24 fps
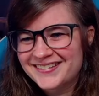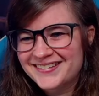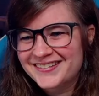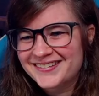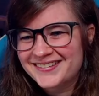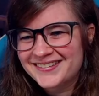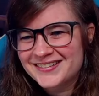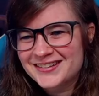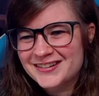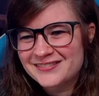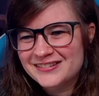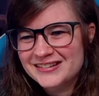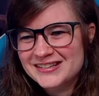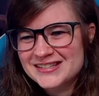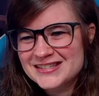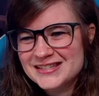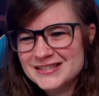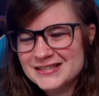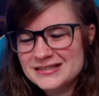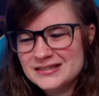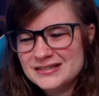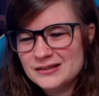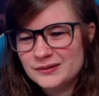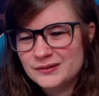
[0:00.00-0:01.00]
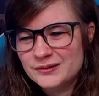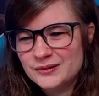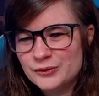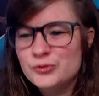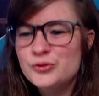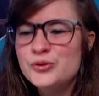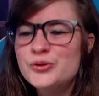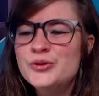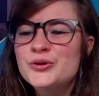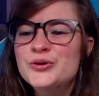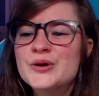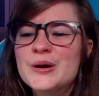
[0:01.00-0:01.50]
Serbian says still.
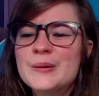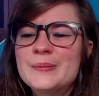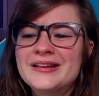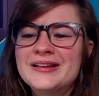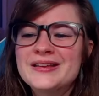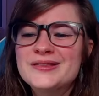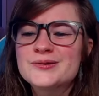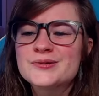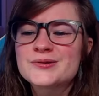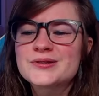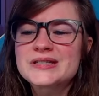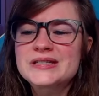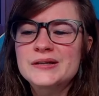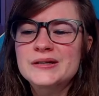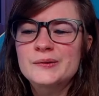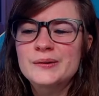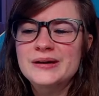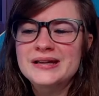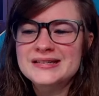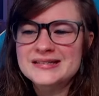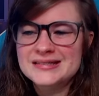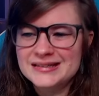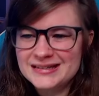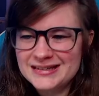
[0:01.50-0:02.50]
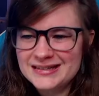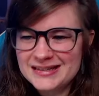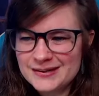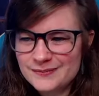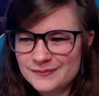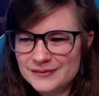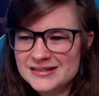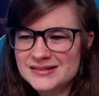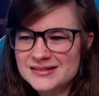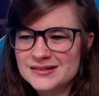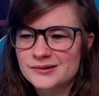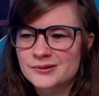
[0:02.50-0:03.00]
Ooh, I played through Still Wakes the Deep.
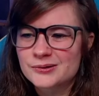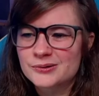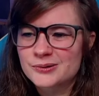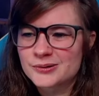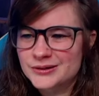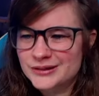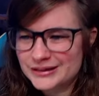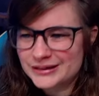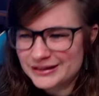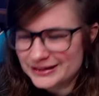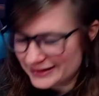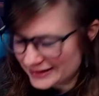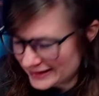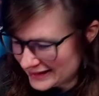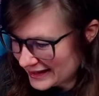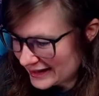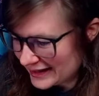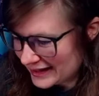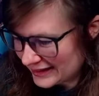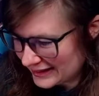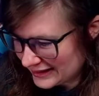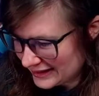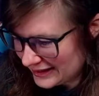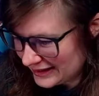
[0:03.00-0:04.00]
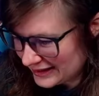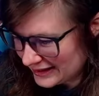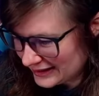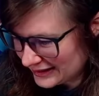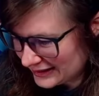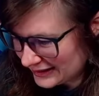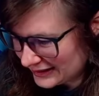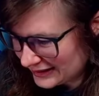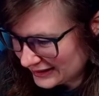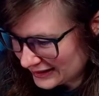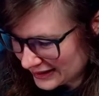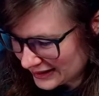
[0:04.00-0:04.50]
Nice little horror.
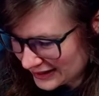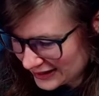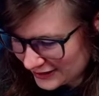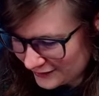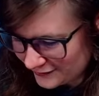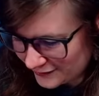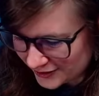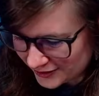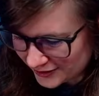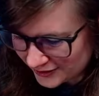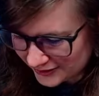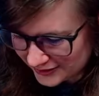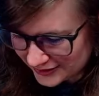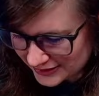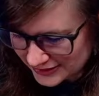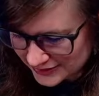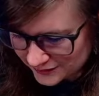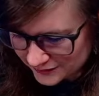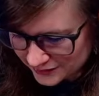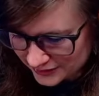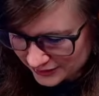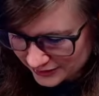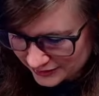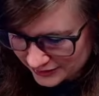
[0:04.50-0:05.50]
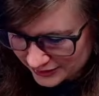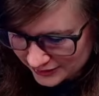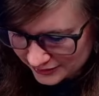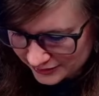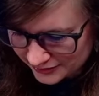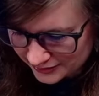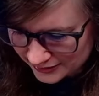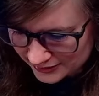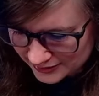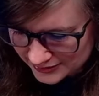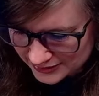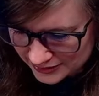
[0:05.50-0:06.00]
Yeah, I've heard that's very
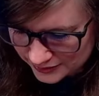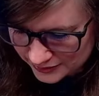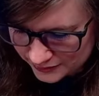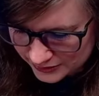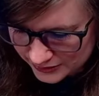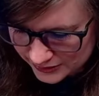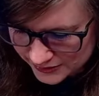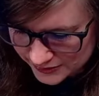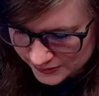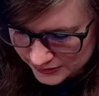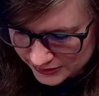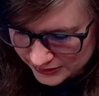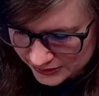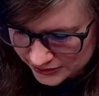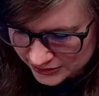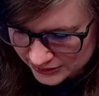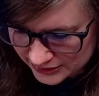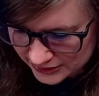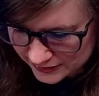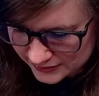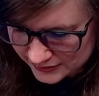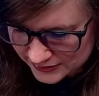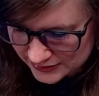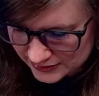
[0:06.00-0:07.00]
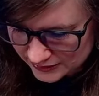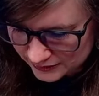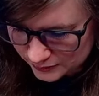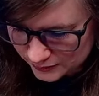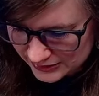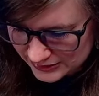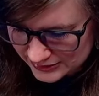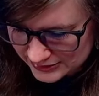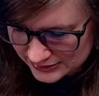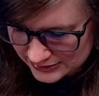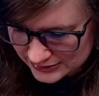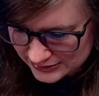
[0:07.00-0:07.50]
good. Does anyone else want to check out Still
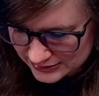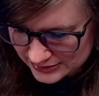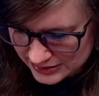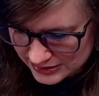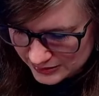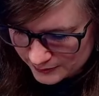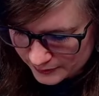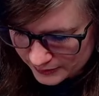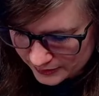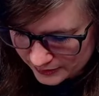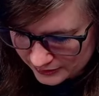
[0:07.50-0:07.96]
Wakes the Deep?